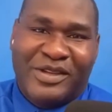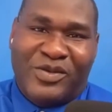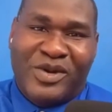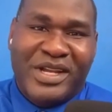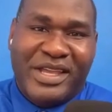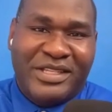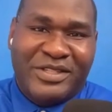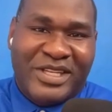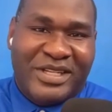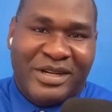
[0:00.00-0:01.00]
Running
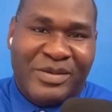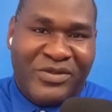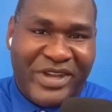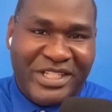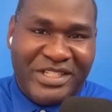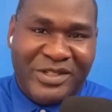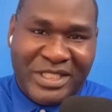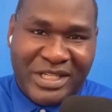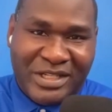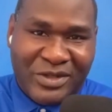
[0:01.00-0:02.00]
a professional
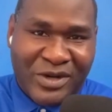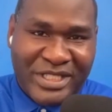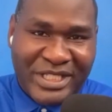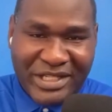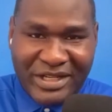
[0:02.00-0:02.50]
sales organization